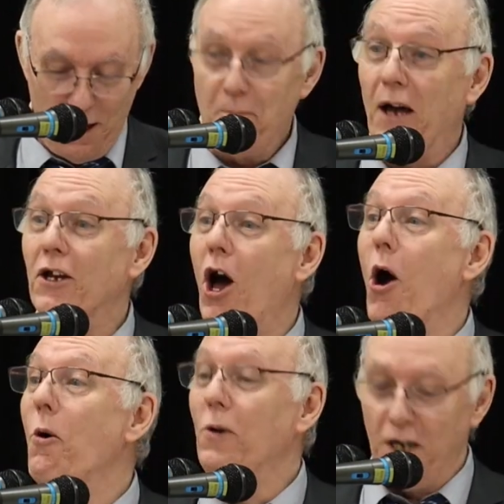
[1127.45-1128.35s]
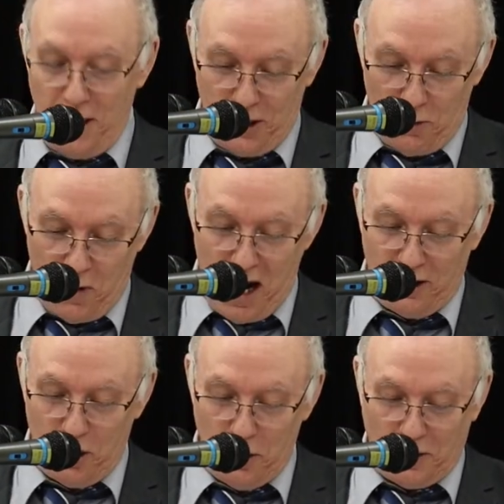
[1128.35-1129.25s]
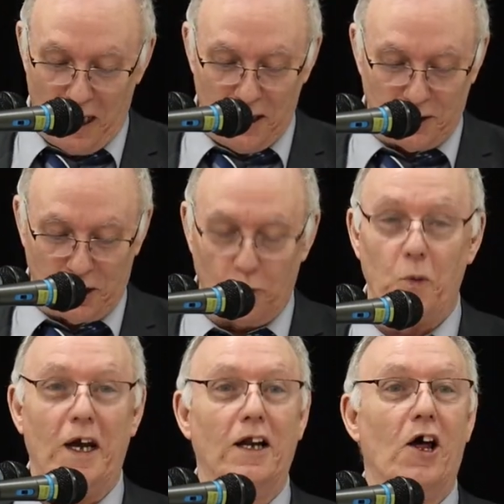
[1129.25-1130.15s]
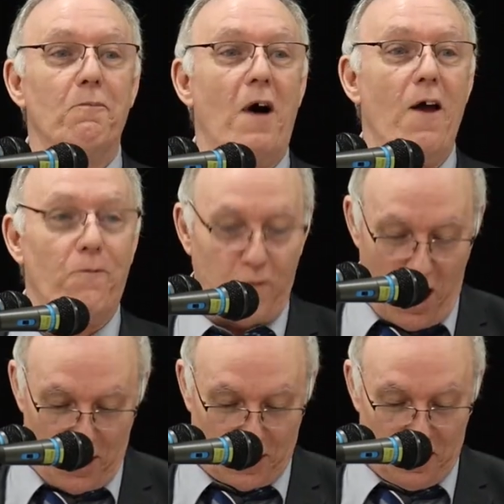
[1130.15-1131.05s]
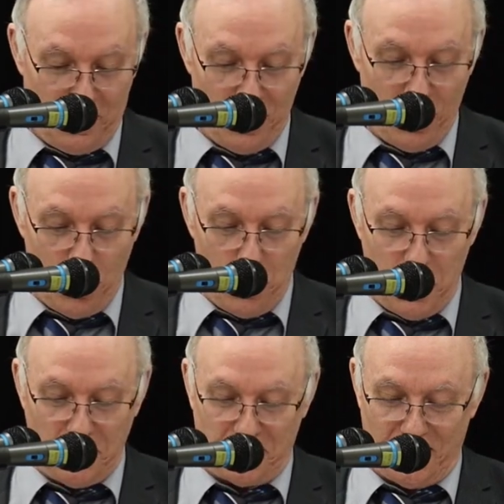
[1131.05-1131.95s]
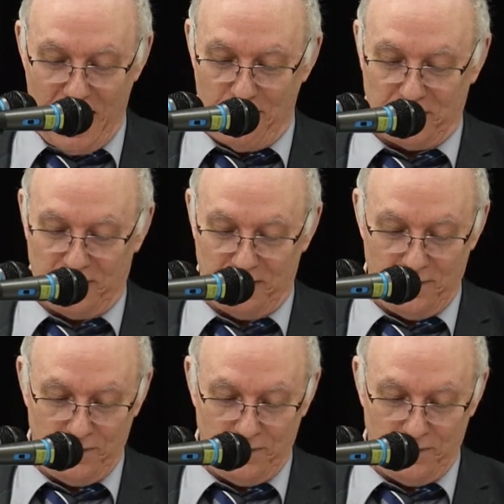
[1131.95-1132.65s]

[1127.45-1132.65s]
but only the one who does the will of my Father who is in heaven.